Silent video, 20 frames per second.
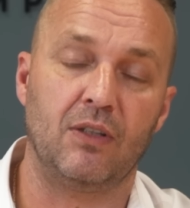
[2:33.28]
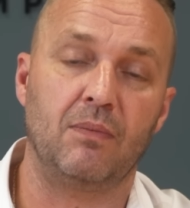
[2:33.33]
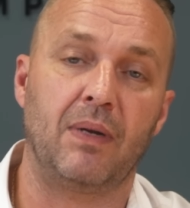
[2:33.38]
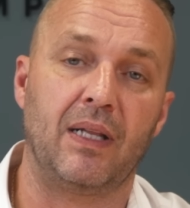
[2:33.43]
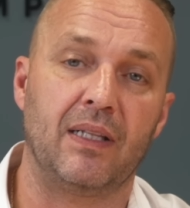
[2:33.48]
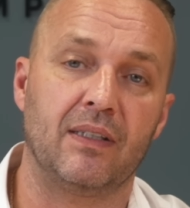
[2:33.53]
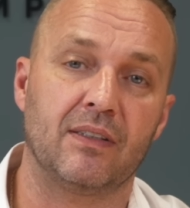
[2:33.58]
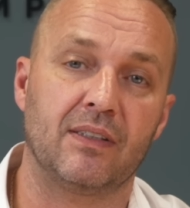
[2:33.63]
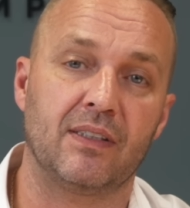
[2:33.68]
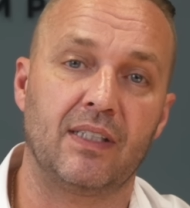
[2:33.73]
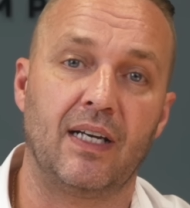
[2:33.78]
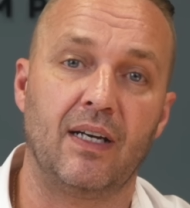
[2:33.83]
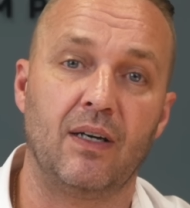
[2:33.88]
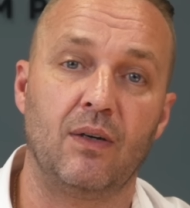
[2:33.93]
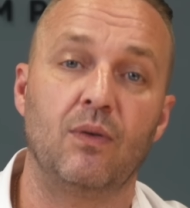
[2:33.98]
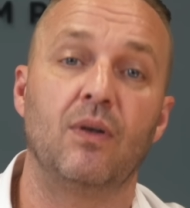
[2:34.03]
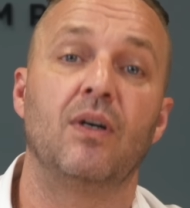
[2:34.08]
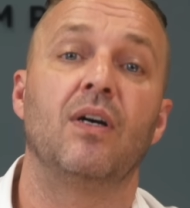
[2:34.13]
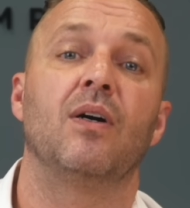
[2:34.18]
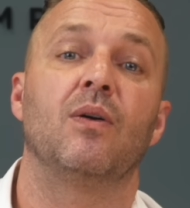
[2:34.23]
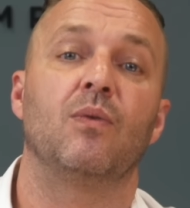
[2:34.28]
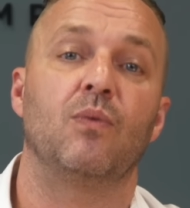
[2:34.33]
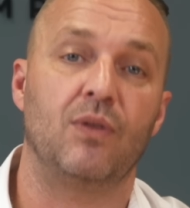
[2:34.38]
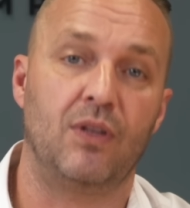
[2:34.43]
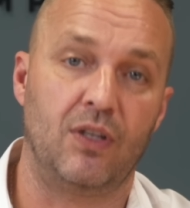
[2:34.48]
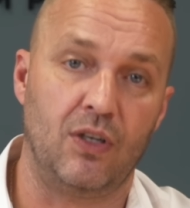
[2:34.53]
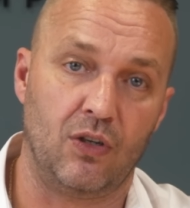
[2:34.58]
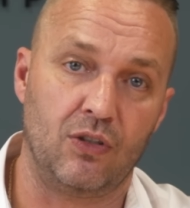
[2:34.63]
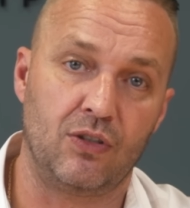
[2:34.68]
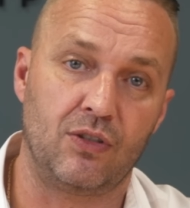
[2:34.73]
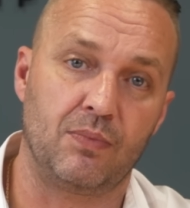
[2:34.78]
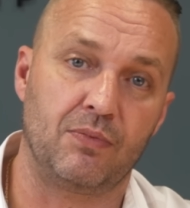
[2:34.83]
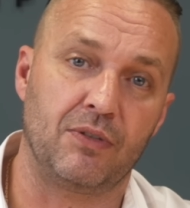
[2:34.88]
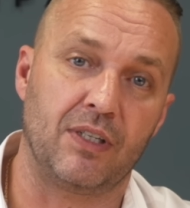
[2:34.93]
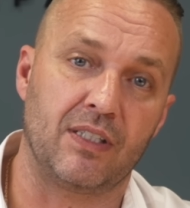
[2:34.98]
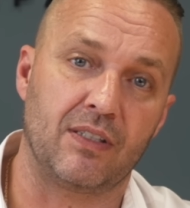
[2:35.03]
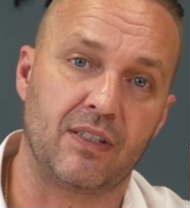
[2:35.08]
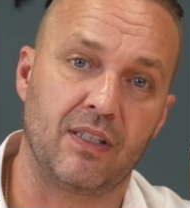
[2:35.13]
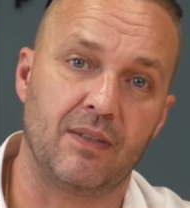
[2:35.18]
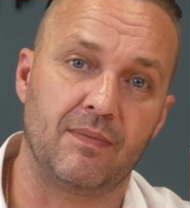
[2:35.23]
balanced out with the oyster
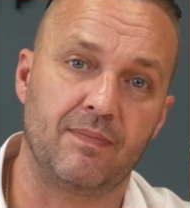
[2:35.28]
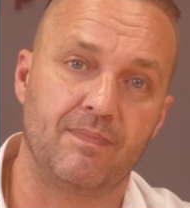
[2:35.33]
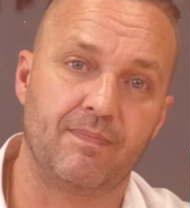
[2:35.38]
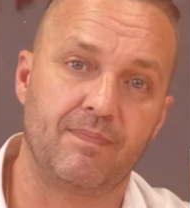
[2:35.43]
bracelet.